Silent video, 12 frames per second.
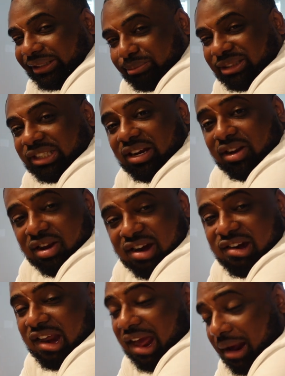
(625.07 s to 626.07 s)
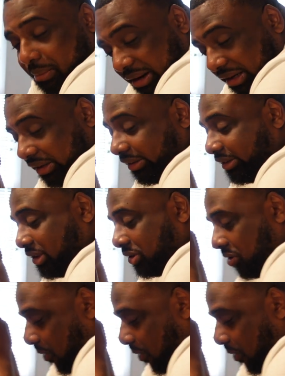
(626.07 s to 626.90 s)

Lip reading: I'm gonna take a little nap after this.